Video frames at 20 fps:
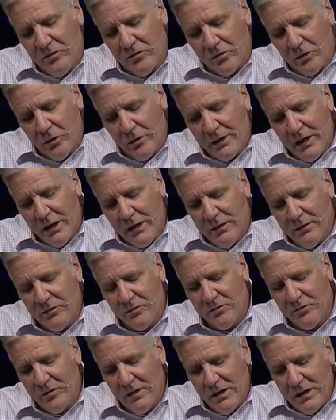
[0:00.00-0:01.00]
he's looking at
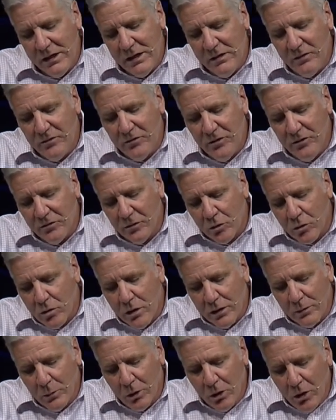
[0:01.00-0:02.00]
a city, he sees
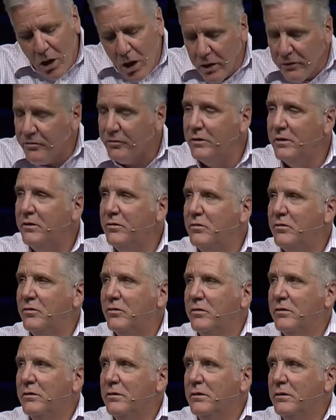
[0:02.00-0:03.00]
incredible
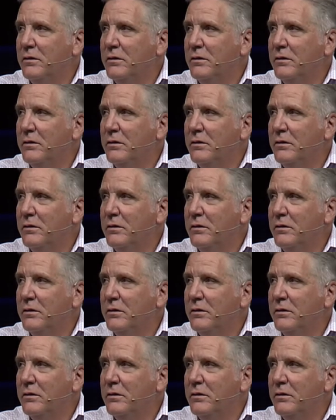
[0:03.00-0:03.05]
lostness,